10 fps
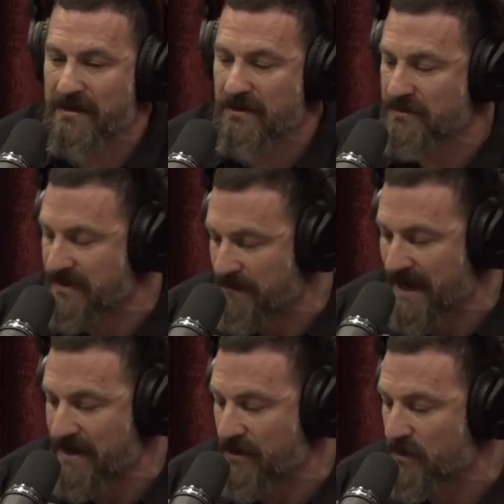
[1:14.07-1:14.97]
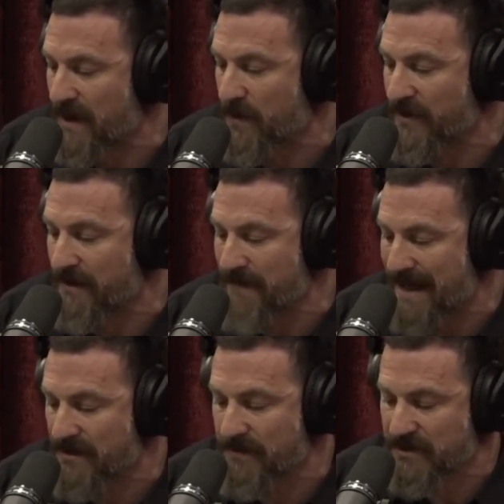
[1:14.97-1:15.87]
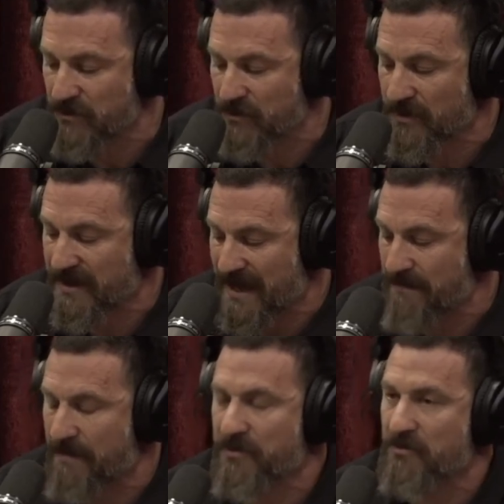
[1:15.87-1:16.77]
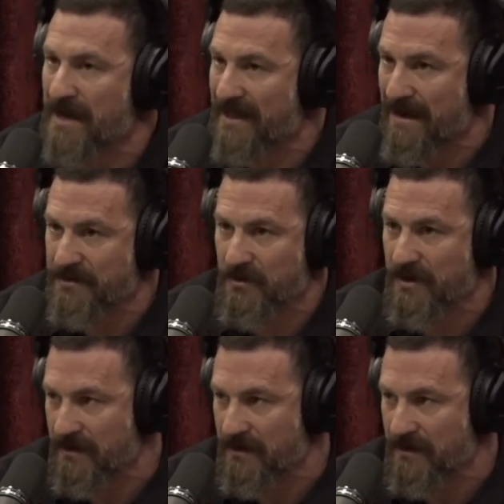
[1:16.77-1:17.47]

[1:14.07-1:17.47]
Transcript: who's somebody I know quite well named Matthew MacDougall, he came up through my laboratory,